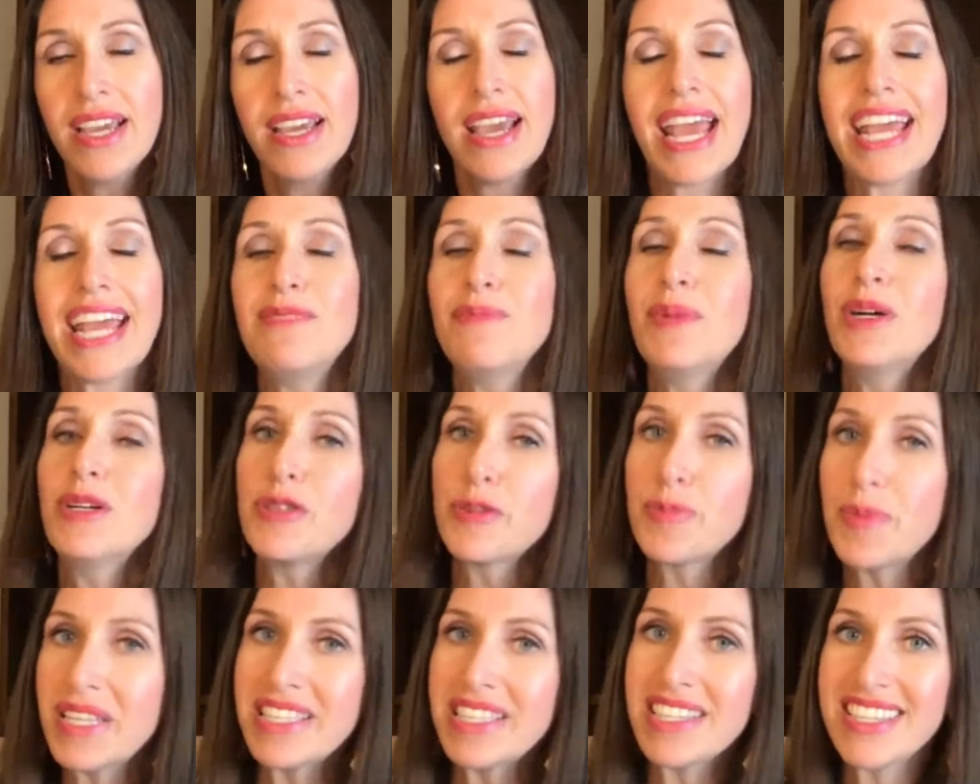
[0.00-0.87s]
And most
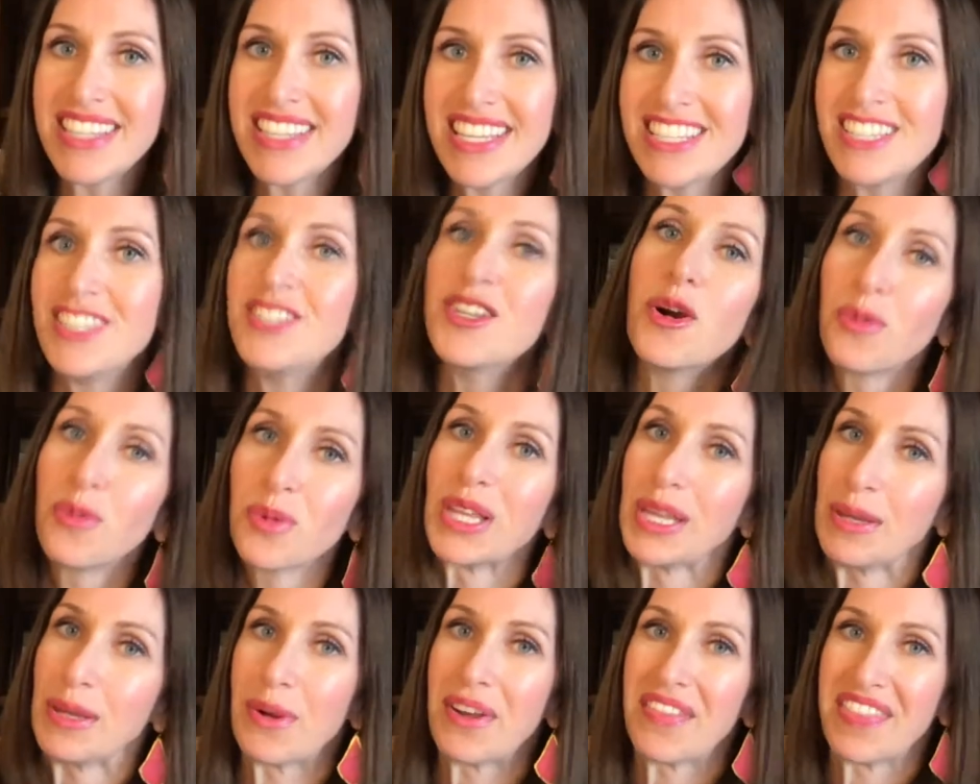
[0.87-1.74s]
businesses don't
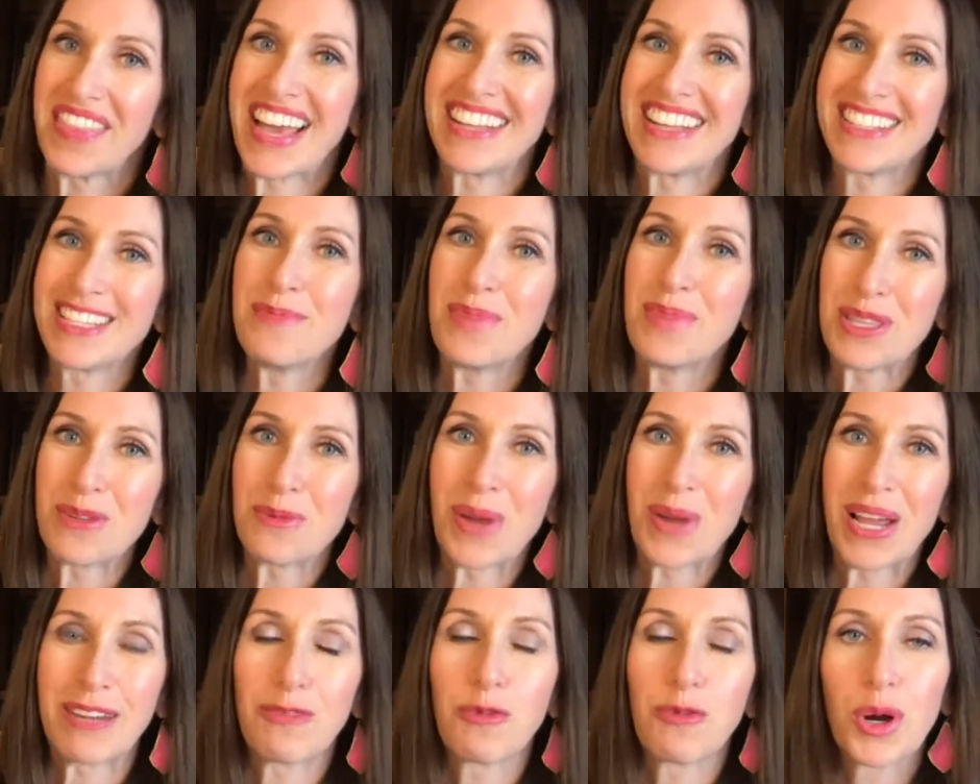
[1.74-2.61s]
really want that to be the
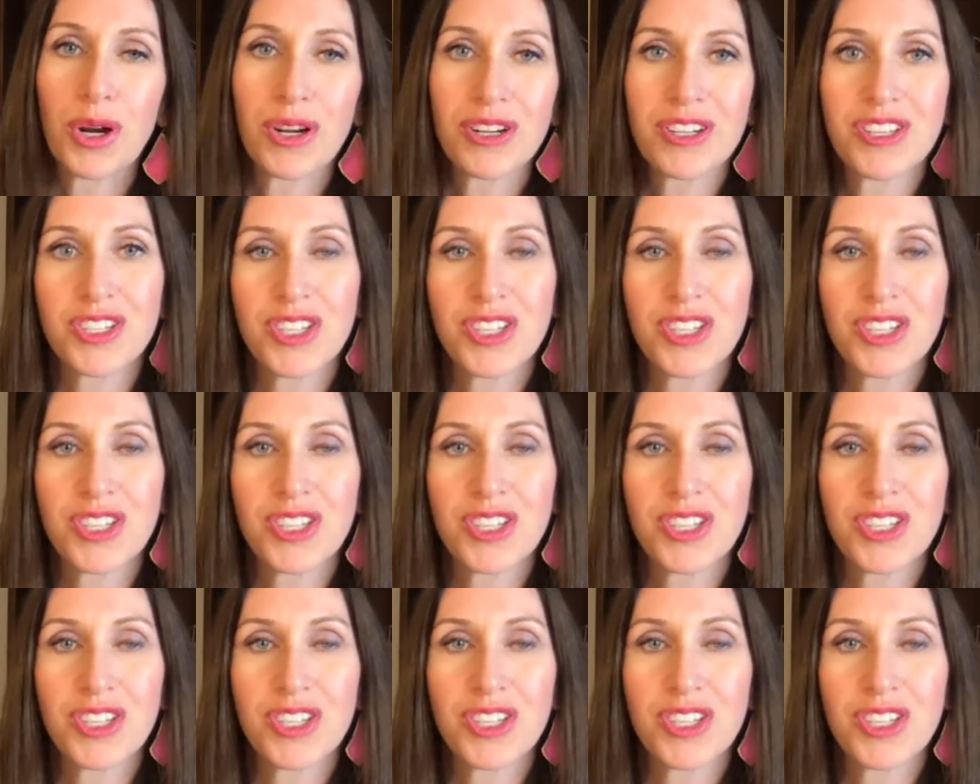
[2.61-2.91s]
way it works.